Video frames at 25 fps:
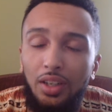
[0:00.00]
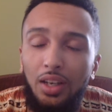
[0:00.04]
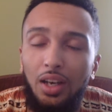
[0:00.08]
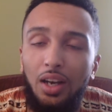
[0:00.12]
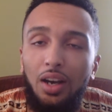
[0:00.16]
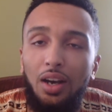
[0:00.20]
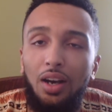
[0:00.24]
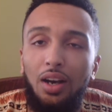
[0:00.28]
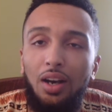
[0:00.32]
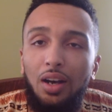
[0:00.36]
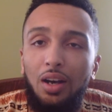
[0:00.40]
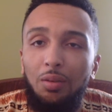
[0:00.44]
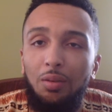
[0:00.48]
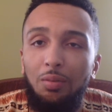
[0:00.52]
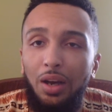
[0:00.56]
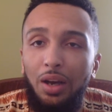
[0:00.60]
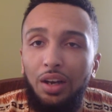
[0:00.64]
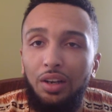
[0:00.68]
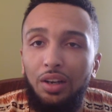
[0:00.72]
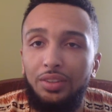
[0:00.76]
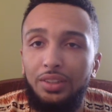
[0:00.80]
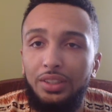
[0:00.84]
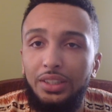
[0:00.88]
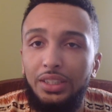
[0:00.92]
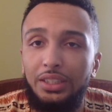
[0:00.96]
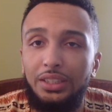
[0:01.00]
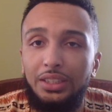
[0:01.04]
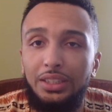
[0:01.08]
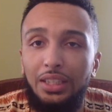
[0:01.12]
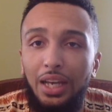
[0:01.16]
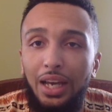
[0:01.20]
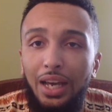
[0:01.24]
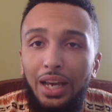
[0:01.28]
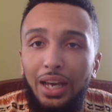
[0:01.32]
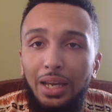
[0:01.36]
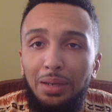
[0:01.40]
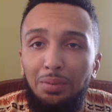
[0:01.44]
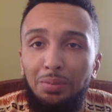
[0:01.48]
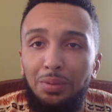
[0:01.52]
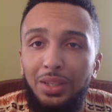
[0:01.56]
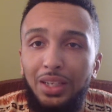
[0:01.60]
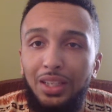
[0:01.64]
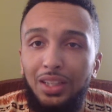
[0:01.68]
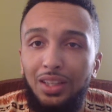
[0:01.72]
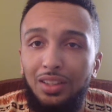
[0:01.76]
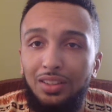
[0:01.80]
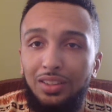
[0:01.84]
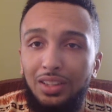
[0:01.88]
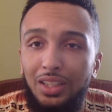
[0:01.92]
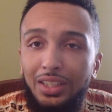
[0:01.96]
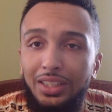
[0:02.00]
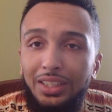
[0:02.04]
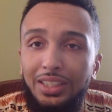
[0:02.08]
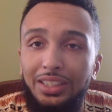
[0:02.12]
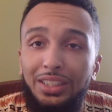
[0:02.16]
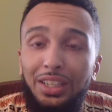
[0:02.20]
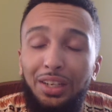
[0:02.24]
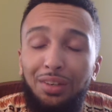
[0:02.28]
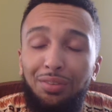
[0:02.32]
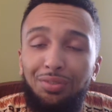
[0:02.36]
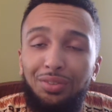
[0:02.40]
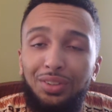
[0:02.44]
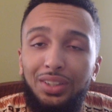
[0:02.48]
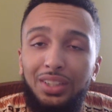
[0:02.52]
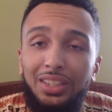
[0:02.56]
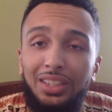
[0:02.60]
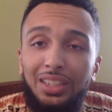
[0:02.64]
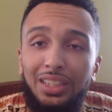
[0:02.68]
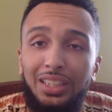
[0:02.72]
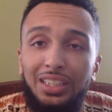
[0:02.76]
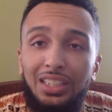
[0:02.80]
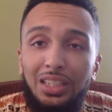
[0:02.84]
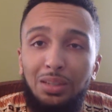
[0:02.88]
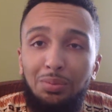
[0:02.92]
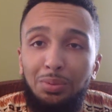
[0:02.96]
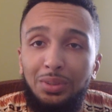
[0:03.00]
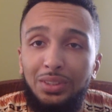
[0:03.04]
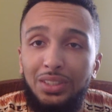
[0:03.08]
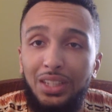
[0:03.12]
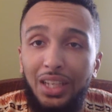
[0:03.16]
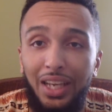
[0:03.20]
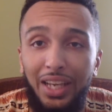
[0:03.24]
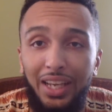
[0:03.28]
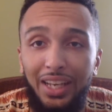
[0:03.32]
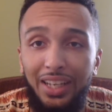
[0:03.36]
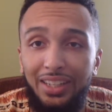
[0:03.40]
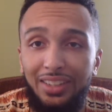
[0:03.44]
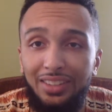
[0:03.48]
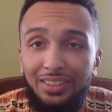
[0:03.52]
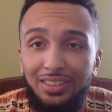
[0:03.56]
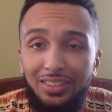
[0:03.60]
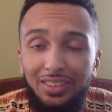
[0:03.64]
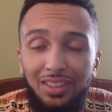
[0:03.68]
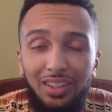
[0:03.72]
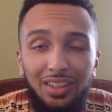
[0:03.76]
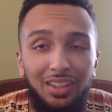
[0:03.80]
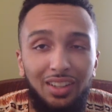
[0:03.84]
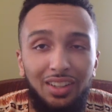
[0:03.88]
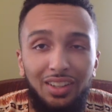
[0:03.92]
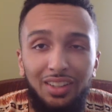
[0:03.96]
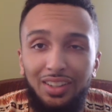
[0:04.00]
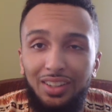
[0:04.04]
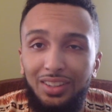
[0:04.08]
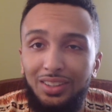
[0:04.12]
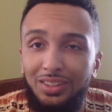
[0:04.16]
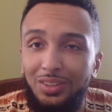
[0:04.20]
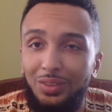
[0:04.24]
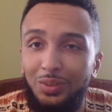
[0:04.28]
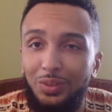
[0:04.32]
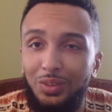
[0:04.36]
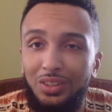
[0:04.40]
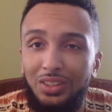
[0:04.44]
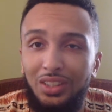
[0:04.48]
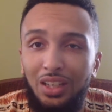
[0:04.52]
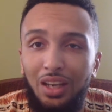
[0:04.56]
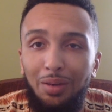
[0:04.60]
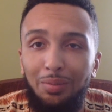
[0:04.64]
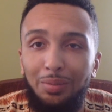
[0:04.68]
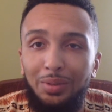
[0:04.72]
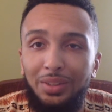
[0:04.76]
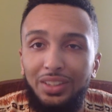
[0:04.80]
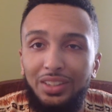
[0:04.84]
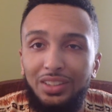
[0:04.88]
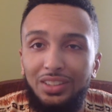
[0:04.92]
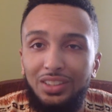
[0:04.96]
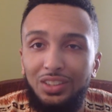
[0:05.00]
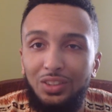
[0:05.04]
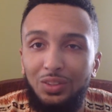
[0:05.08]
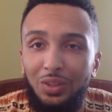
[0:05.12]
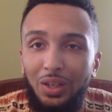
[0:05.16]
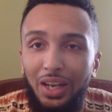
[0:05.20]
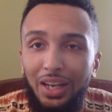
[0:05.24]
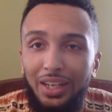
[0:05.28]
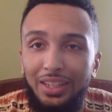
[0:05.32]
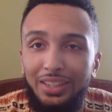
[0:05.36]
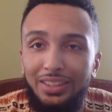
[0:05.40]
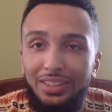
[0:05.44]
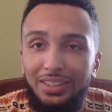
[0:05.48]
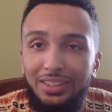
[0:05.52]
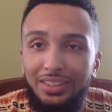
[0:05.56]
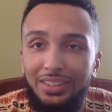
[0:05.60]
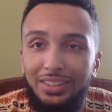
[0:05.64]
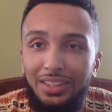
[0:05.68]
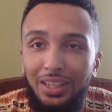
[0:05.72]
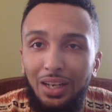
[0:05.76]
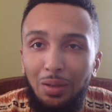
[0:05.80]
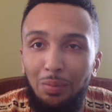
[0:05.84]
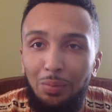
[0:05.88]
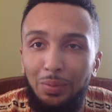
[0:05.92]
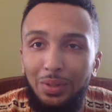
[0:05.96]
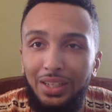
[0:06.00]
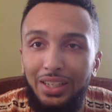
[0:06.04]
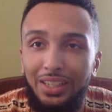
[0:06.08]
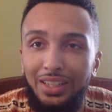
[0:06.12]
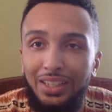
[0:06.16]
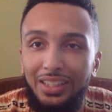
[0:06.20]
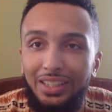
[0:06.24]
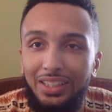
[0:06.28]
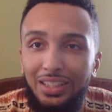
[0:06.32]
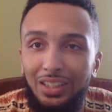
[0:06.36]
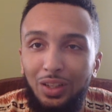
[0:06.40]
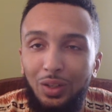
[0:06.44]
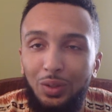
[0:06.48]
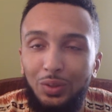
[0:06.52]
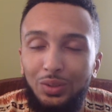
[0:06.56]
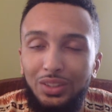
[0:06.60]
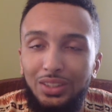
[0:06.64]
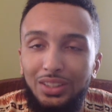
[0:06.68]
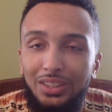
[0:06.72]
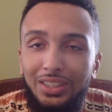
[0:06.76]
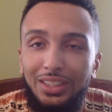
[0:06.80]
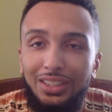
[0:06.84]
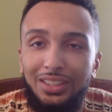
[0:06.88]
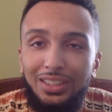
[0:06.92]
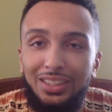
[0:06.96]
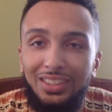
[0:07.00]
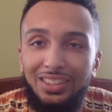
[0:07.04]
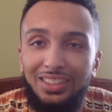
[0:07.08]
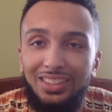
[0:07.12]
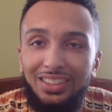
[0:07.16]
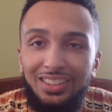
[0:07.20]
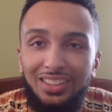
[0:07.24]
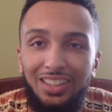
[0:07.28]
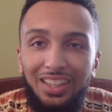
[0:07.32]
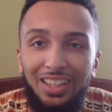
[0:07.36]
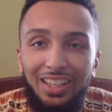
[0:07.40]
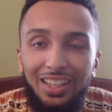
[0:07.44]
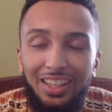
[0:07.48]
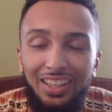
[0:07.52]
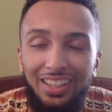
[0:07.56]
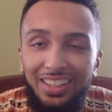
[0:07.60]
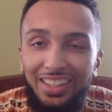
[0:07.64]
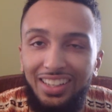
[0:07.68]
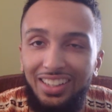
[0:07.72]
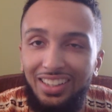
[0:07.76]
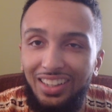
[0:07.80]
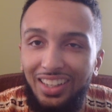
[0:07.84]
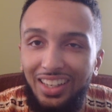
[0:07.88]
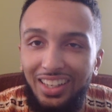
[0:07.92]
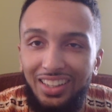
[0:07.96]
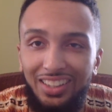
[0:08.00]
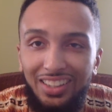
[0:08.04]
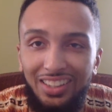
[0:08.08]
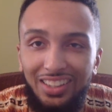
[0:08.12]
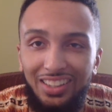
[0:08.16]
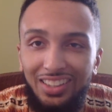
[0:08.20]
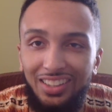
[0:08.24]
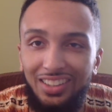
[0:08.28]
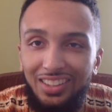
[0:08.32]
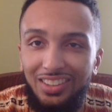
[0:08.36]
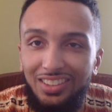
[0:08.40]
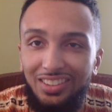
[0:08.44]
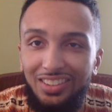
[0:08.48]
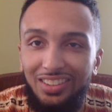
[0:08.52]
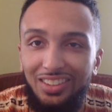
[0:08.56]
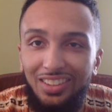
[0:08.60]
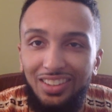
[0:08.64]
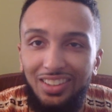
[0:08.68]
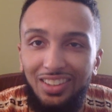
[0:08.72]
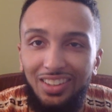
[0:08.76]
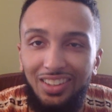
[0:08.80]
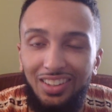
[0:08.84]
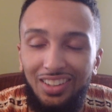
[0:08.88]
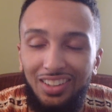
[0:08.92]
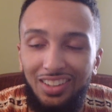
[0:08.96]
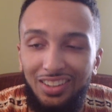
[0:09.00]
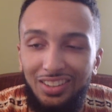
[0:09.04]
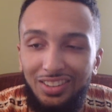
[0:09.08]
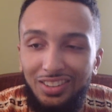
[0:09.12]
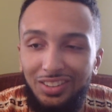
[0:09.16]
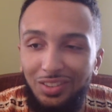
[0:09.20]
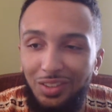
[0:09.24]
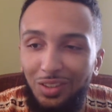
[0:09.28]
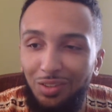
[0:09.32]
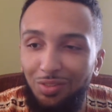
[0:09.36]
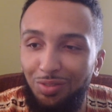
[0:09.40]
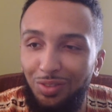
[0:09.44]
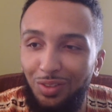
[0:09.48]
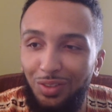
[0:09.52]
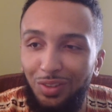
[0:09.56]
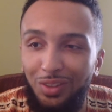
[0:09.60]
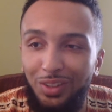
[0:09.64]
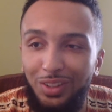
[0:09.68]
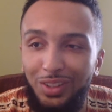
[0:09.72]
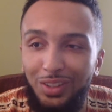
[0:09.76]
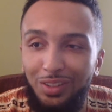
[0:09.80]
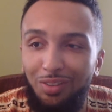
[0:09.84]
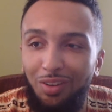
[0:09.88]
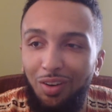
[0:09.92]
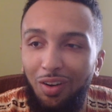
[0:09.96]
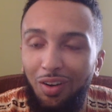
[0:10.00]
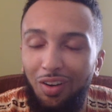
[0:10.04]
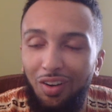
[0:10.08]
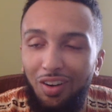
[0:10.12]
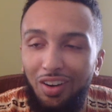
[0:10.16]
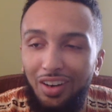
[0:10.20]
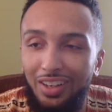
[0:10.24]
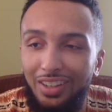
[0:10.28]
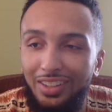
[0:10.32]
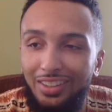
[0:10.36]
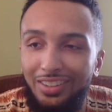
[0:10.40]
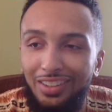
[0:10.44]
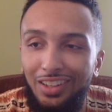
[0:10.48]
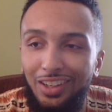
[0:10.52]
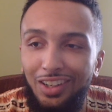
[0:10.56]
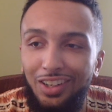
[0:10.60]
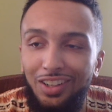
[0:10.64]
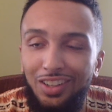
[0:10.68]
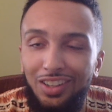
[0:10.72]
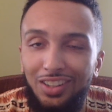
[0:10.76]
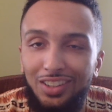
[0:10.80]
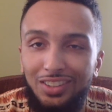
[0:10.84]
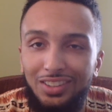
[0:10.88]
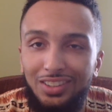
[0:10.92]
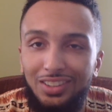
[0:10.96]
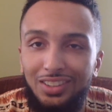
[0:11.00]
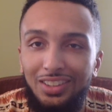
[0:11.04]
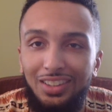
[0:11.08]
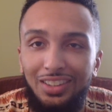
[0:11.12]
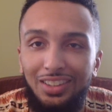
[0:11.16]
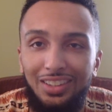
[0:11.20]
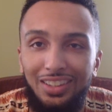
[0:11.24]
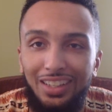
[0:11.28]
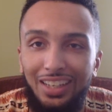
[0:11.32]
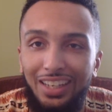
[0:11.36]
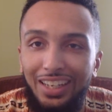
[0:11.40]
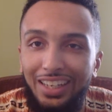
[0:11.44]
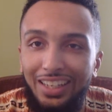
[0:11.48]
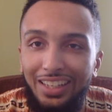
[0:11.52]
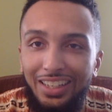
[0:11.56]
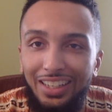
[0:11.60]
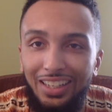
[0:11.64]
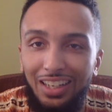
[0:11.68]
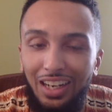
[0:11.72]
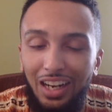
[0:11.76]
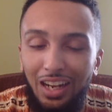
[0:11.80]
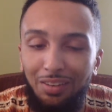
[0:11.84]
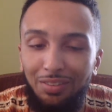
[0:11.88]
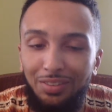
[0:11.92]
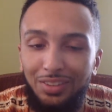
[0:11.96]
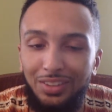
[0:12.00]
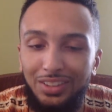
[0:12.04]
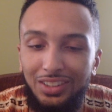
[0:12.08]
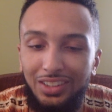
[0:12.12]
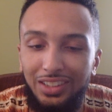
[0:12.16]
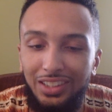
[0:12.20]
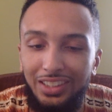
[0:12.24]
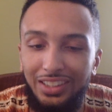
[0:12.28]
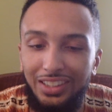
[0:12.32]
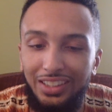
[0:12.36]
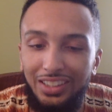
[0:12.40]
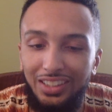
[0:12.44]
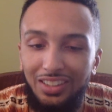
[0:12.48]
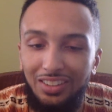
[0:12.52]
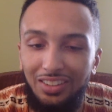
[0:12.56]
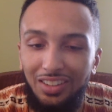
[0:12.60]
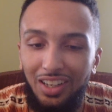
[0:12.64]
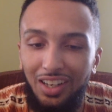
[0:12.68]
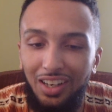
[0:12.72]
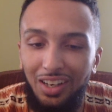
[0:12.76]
However, this time it looked like he definitely cleaned up his hands. As soon as Cummings tried to come in and close the distance, he landed a flurry of hard hooks, and obviously